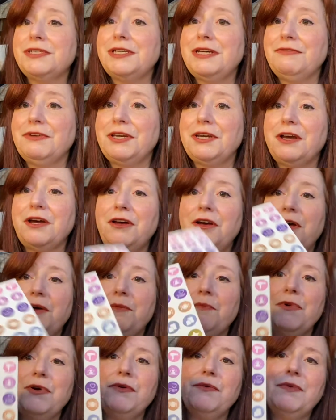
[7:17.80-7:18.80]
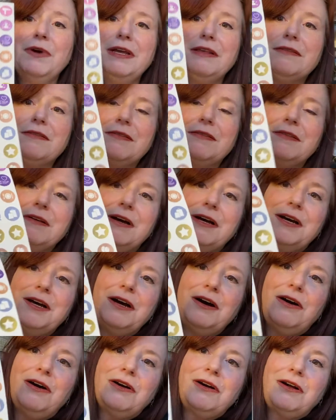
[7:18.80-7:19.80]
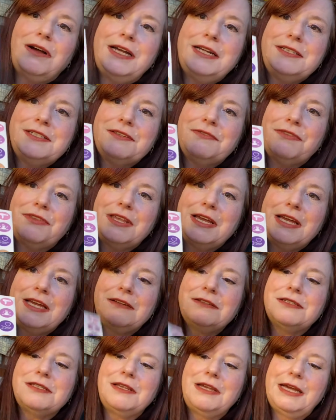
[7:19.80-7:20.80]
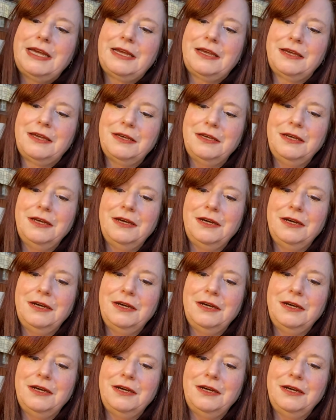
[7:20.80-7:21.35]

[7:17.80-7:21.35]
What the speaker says: even come with all kinds of things, like